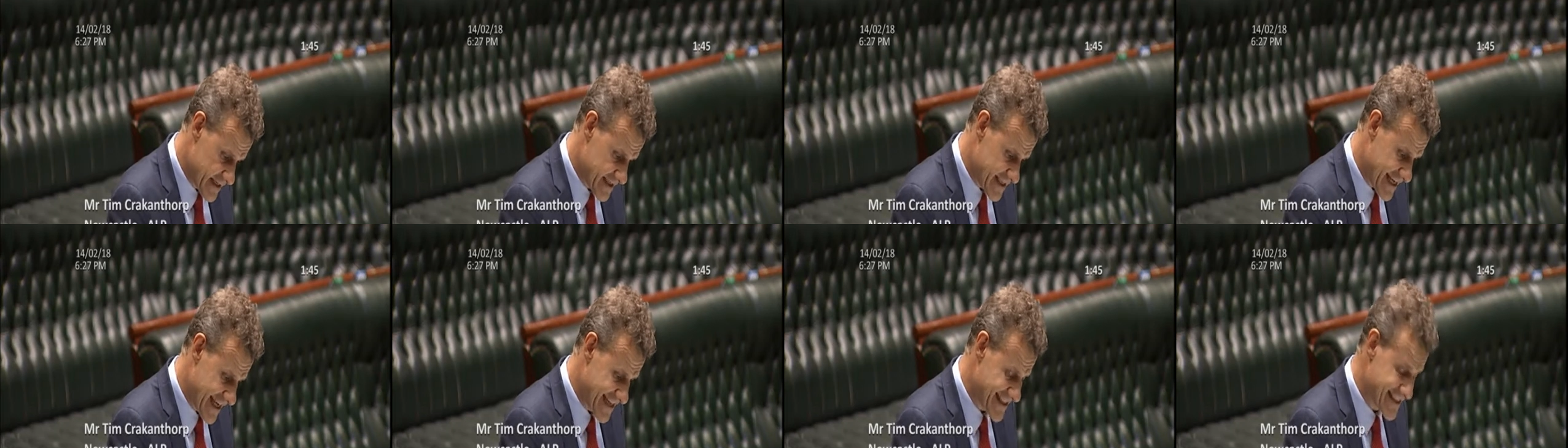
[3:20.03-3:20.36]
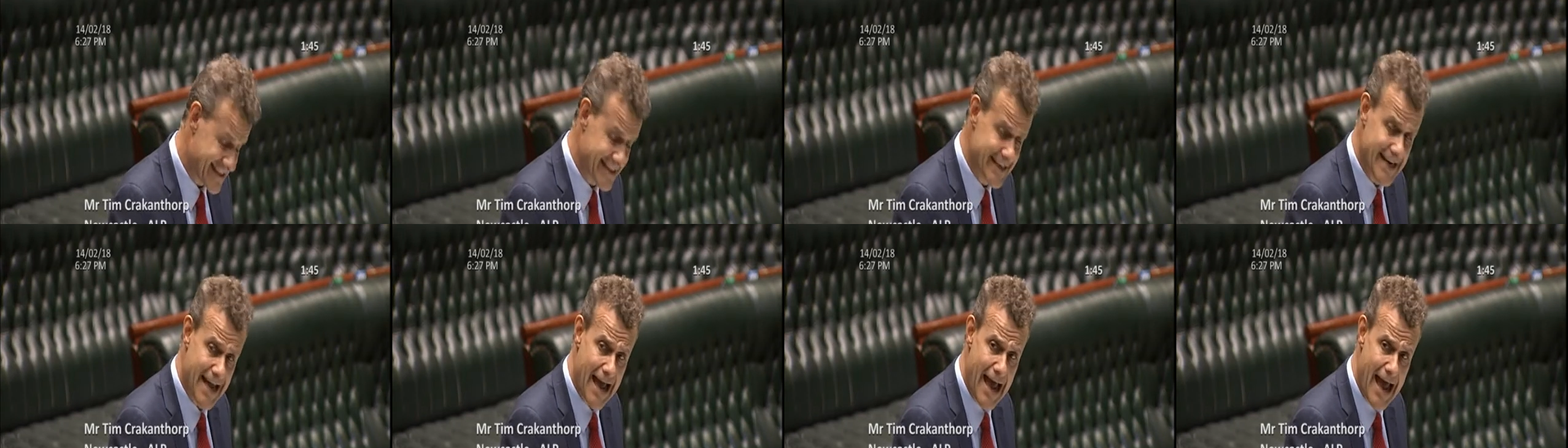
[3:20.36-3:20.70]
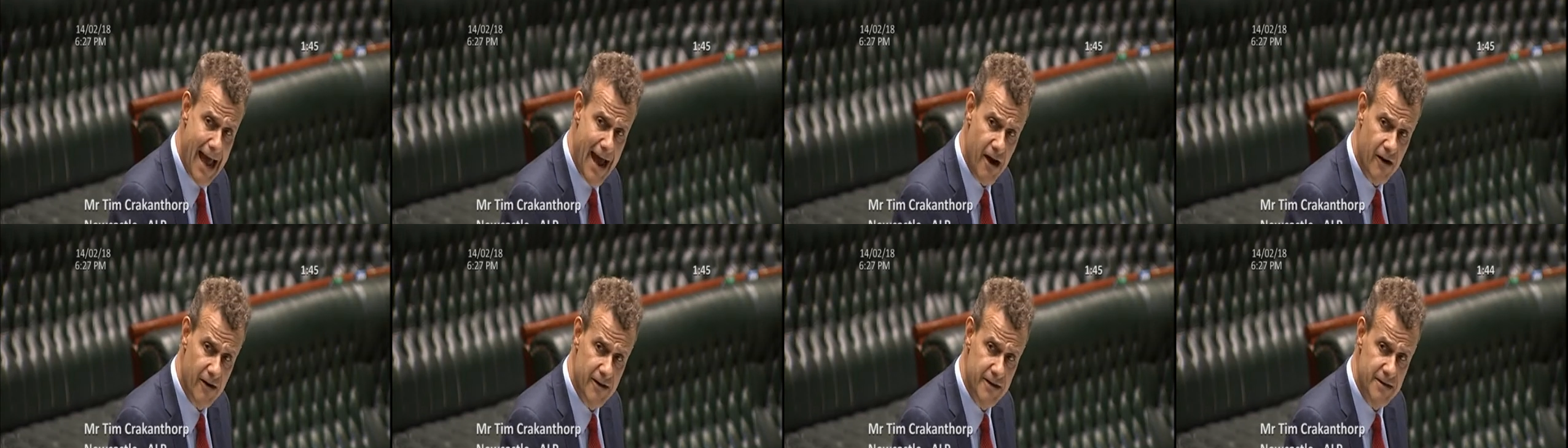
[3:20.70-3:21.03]
takes an
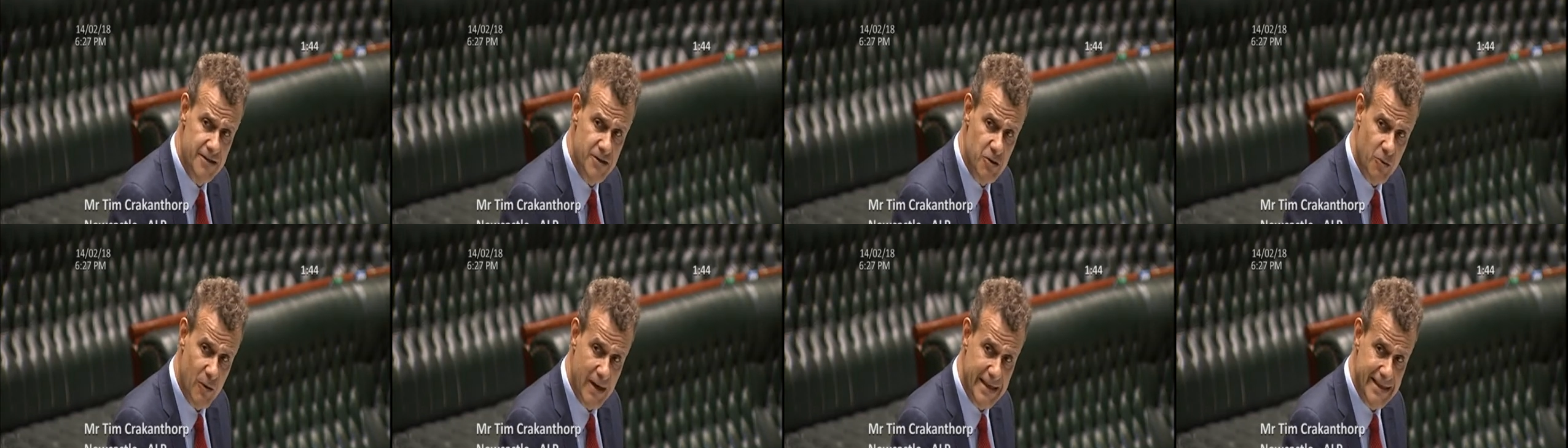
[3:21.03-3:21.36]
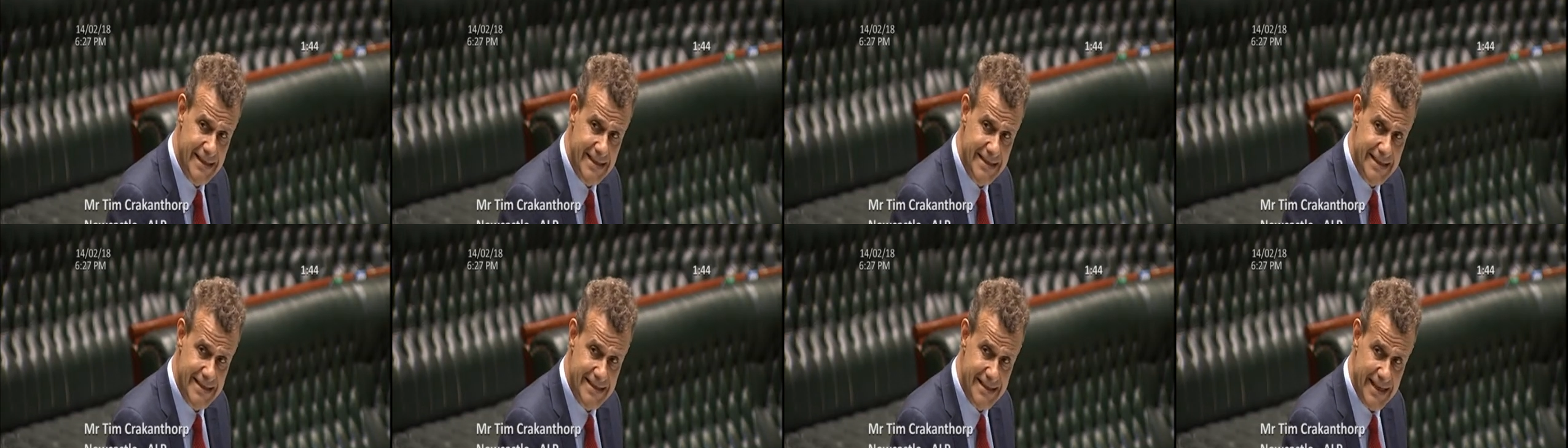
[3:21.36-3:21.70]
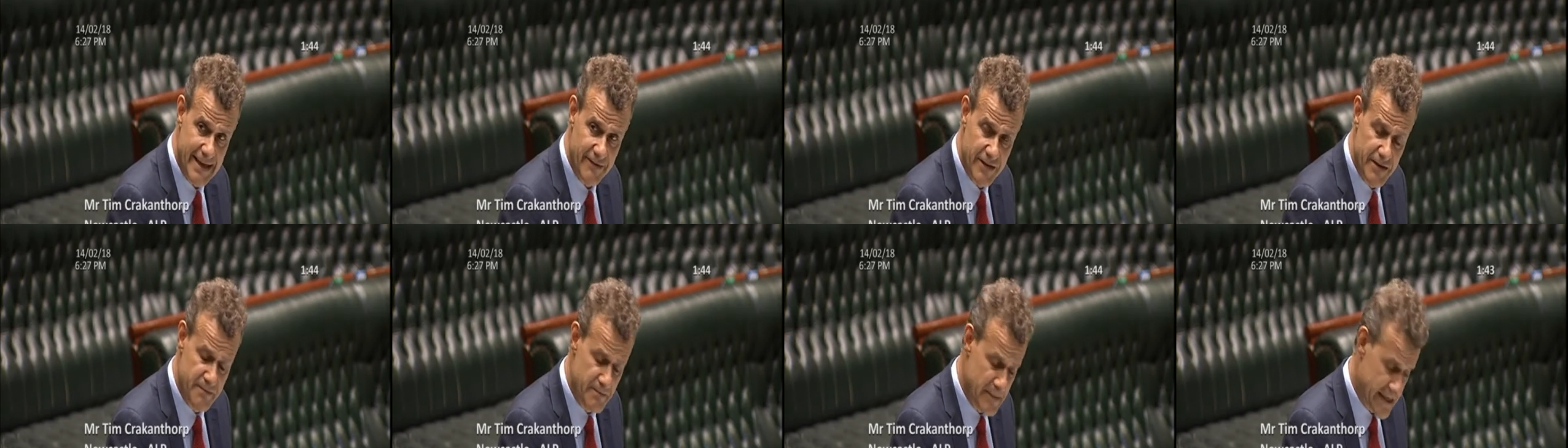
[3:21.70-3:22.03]
hour and
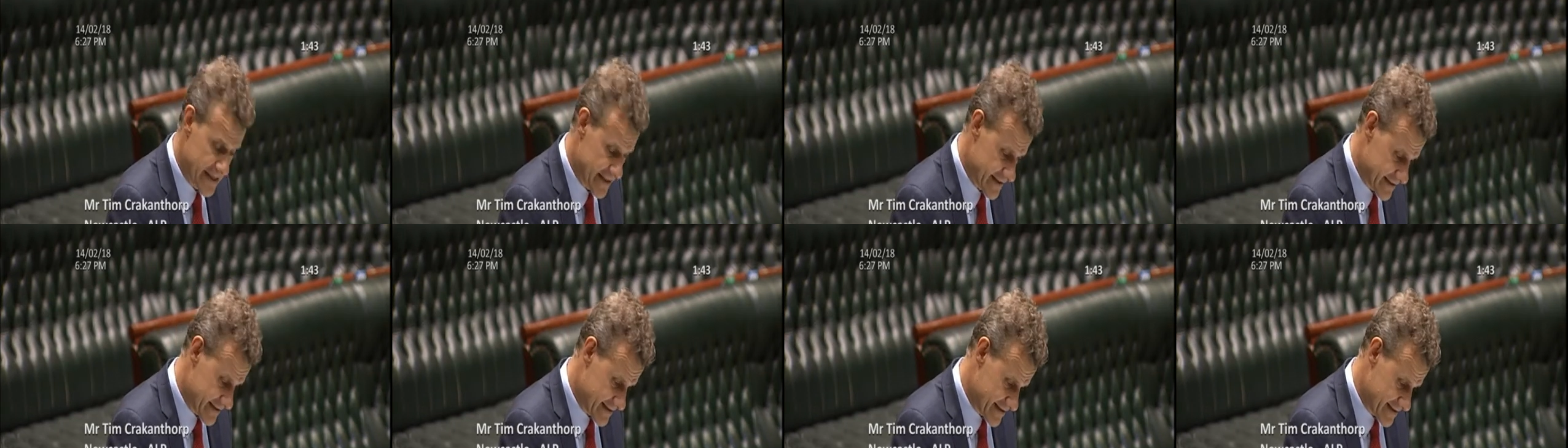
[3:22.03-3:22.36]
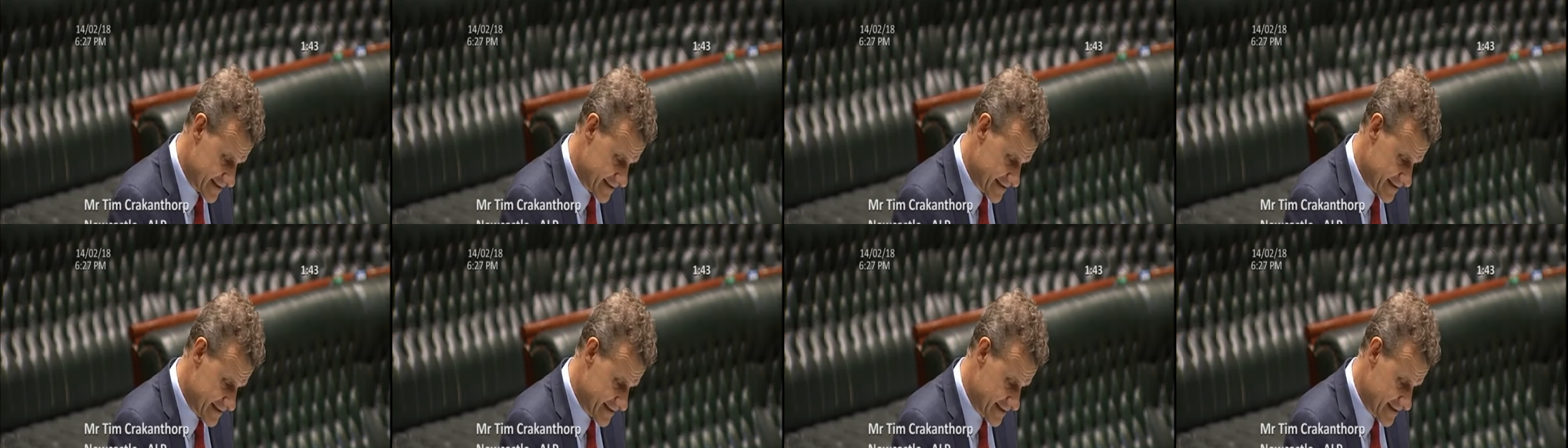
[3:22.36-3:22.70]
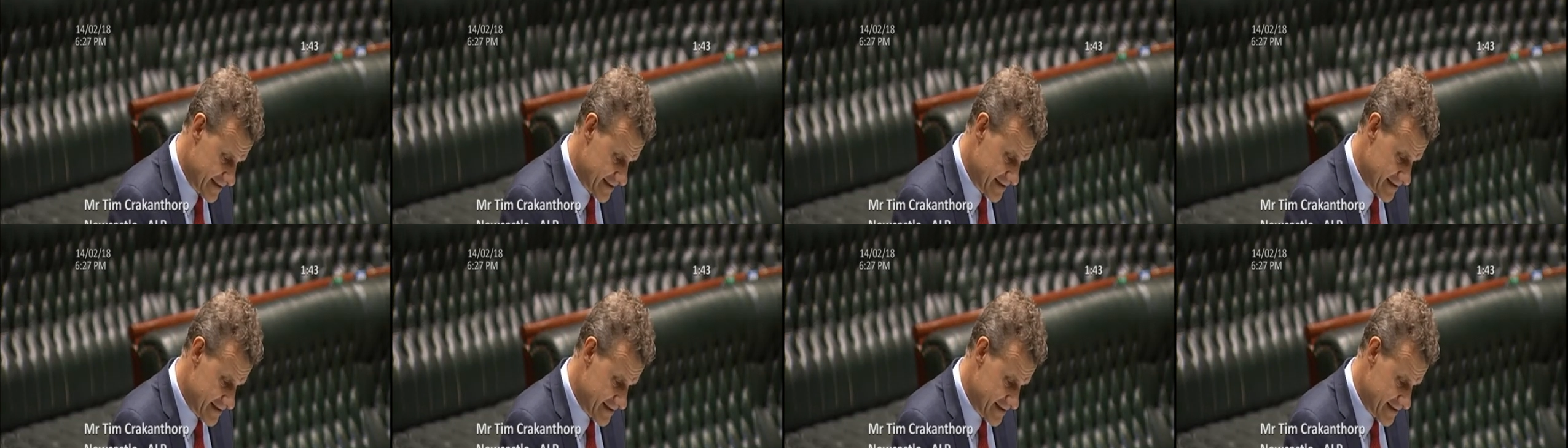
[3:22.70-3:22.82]
27 minutes.